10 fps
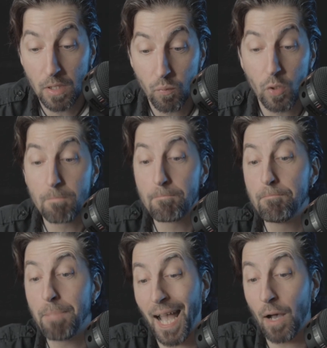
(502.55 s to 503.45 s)
it would
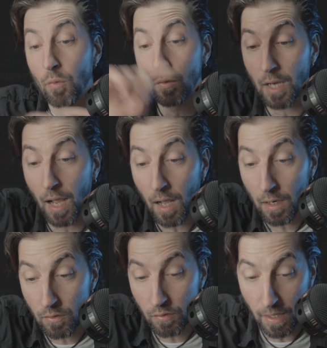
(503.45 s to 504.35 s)
bound
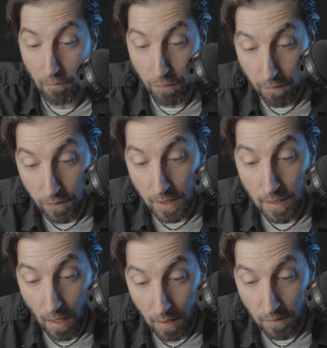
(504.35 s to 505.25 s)
150
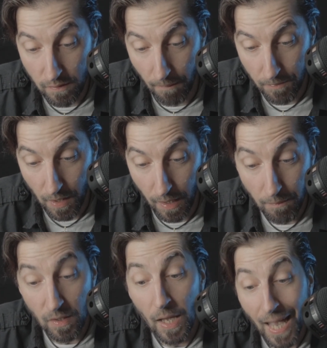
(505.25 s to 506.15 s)
yards
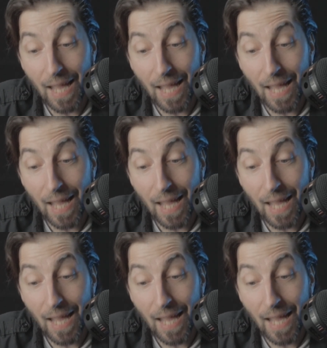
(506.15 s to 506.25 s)
sometimes.